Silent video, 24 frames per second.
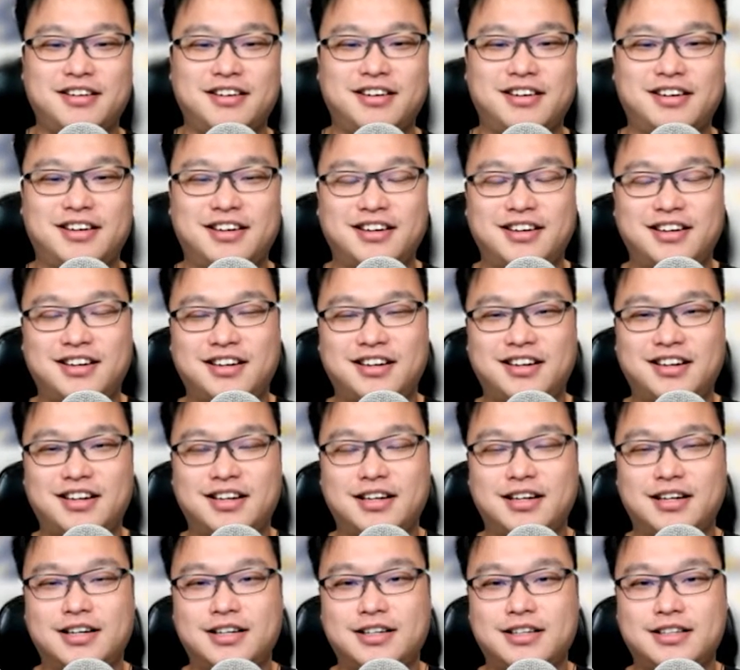not the miners' fault,
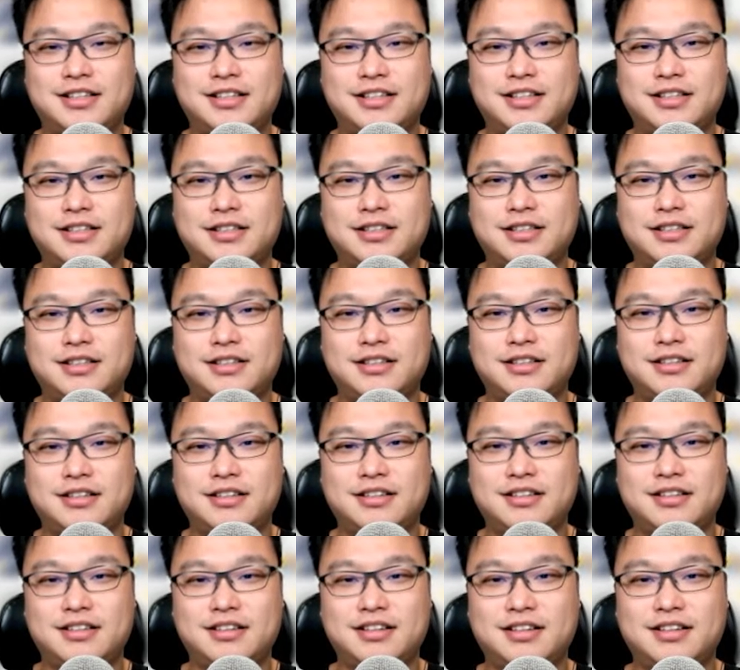is it?
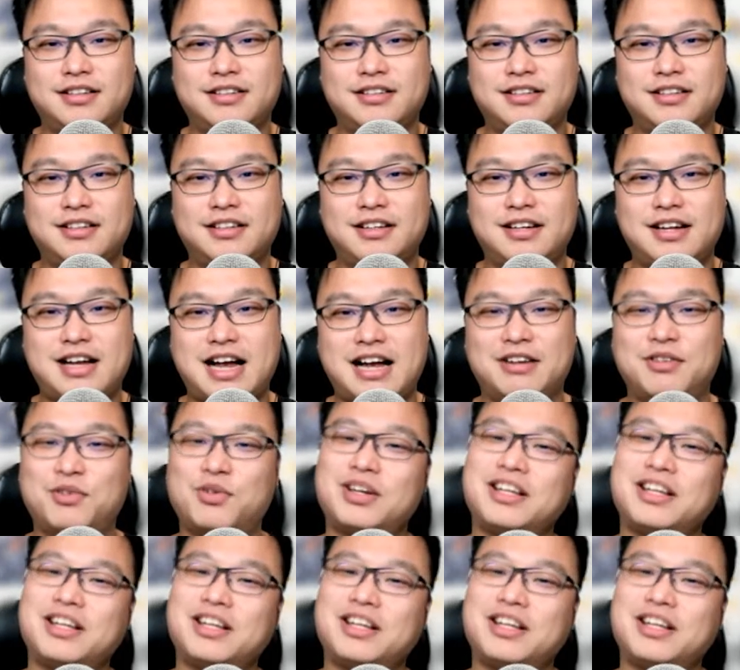If